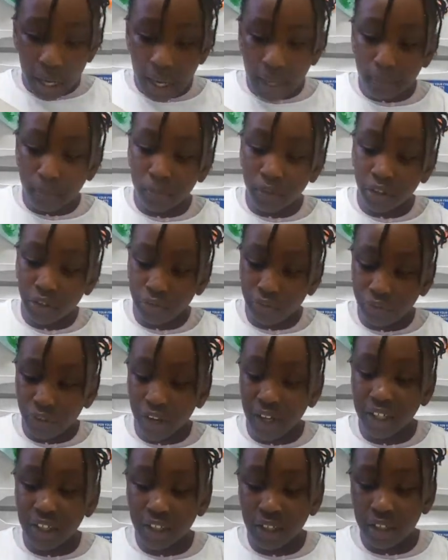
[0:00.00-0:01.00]
came his
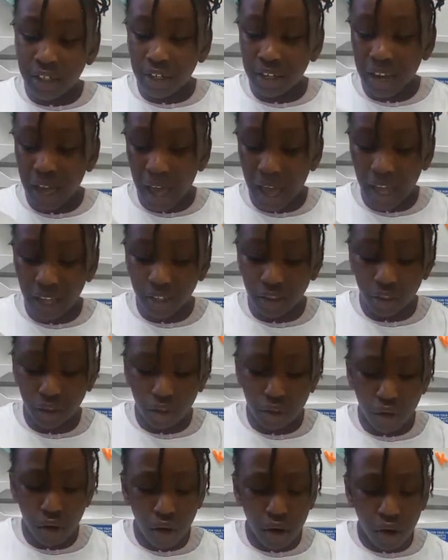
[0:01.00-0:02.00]
friend
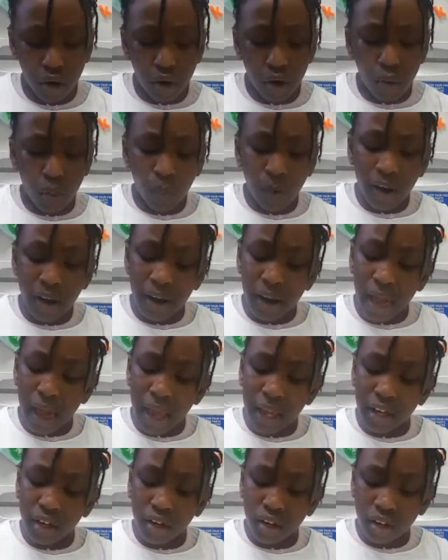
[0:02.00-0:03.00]
Lion. When
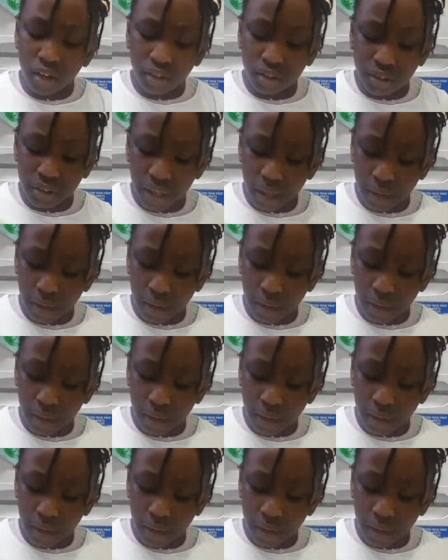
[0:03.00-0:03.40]
Lion looked